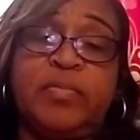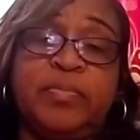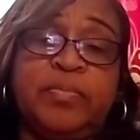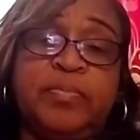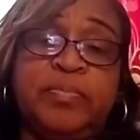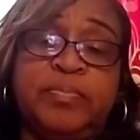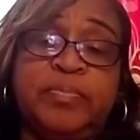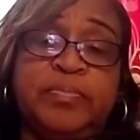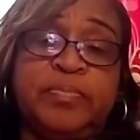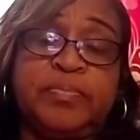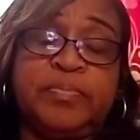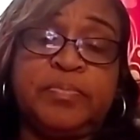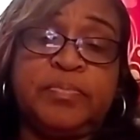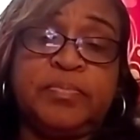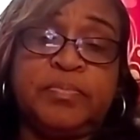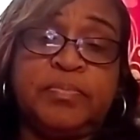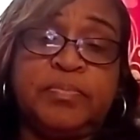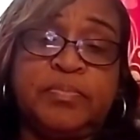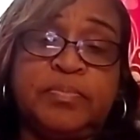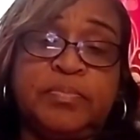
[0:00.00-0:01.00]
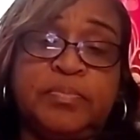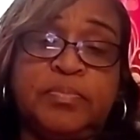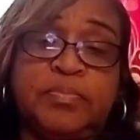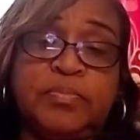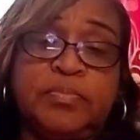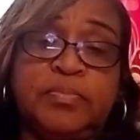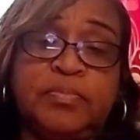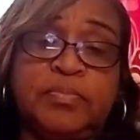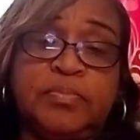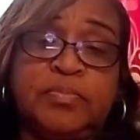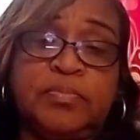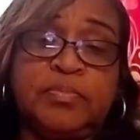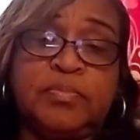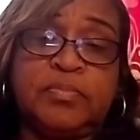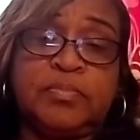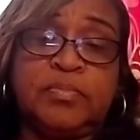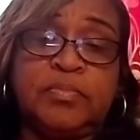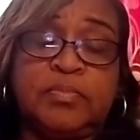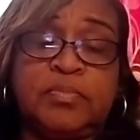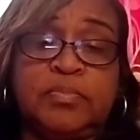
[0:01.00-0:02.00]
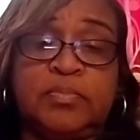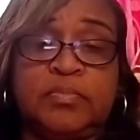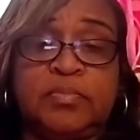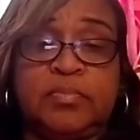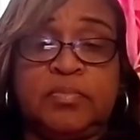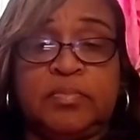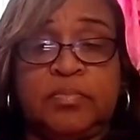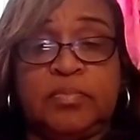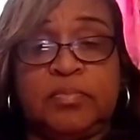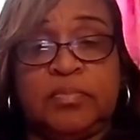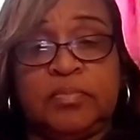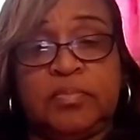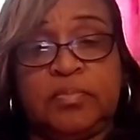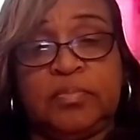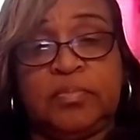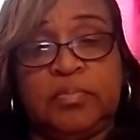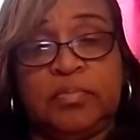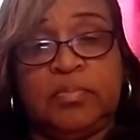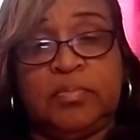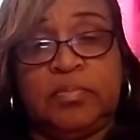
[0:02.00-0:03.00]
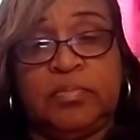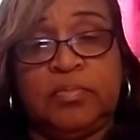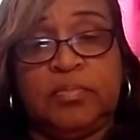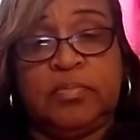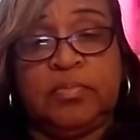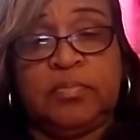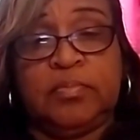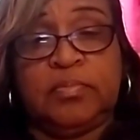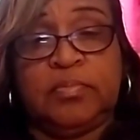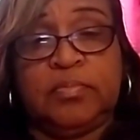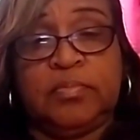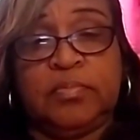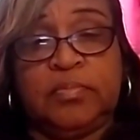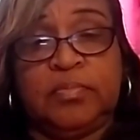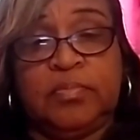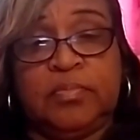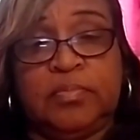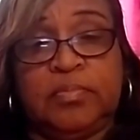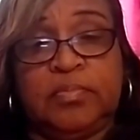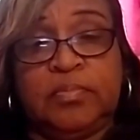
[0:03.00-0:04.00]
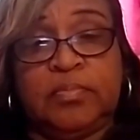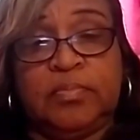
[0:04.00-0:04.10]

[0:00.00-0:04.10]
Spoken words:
(silent)